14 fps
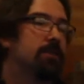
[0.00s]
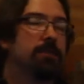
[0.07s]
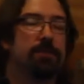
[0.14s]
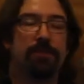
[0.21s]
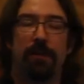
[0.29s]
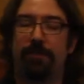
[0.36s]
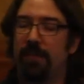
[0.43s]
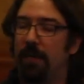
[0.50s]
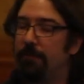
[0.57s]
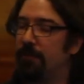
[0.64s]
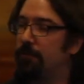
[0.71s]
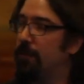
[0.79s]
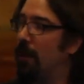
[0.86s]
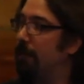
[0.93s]
it to the
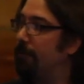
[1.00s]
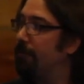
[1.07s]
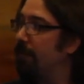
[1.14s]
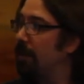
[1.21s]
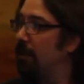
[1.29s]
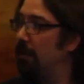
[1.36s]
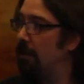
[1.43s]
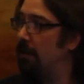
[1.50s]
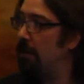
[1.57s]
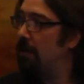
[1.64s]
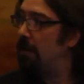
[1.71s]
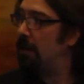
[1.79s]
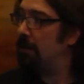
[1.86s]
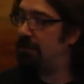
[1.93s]
JVM to run.
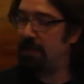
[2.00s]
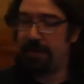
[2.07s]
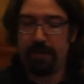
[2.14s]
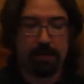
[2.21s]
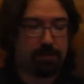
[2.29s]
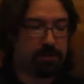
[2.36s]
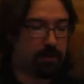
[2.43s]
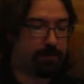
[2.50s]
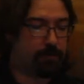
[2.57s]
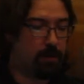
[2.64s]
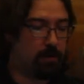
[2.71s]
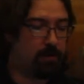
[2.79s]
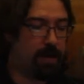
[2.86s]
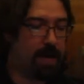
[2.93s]
Uh, the JVM is going to
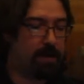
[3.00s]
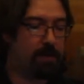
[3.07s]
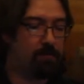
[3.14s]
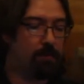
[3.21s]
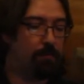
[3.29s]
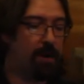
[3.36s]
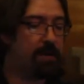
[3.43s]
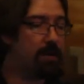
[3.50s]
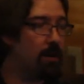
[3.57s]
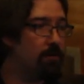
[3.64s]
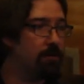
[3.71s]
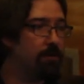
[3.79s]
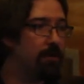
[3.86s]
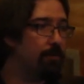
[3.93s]
throw that into a
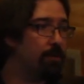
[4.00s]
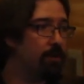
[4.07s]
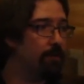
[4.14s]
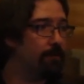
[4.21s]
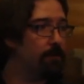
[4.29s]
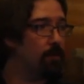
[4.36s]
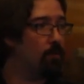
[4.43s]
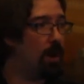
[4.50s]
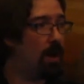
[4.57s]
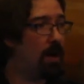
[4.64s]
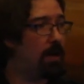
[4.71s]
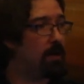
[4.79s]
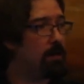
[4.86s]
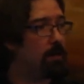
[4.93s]
bytecode interpreter for a
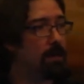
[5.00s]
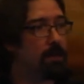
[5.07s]
while.